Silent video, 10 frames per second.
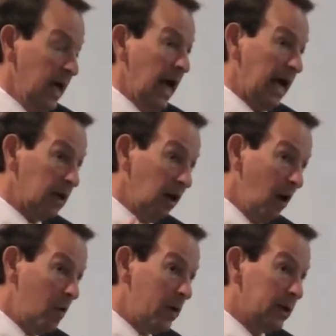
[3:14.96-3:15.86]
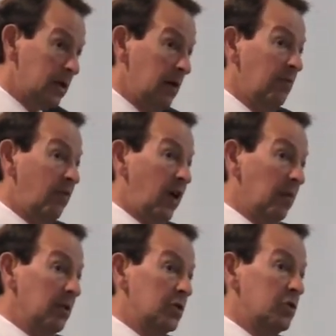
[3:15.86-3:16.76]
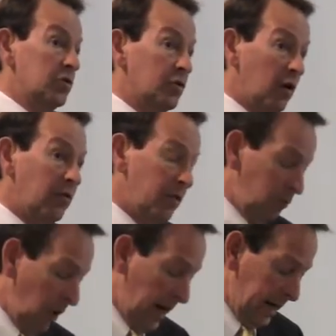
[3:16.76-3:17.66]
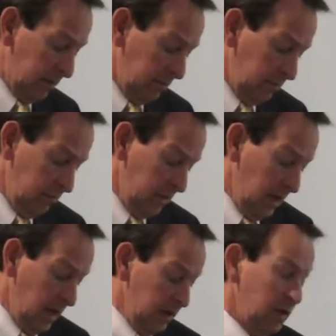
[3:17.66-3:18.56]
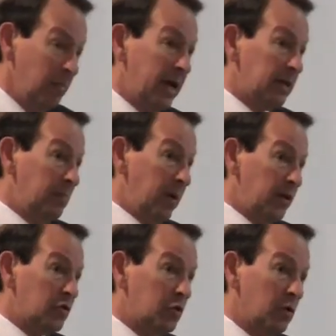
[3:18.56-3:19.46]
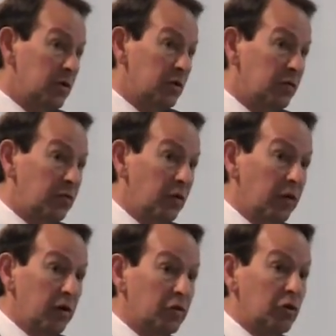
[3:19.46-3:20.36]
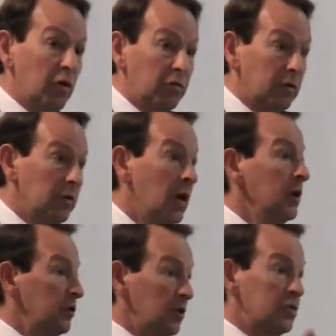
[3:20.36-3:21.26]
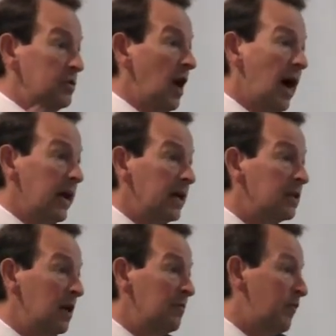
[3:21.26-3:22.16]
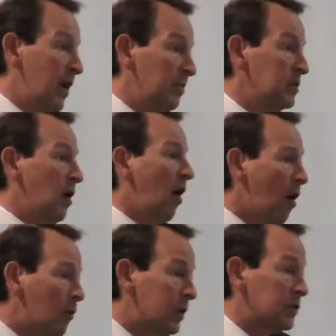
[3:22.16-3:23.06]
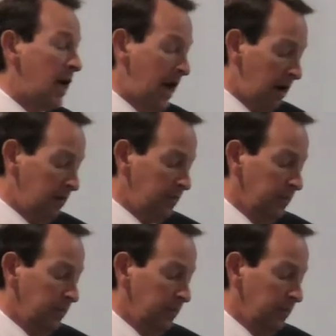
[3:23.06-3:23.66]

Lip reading: And low-income families deserve the right to make the best choices for their children, just as high-income families always have.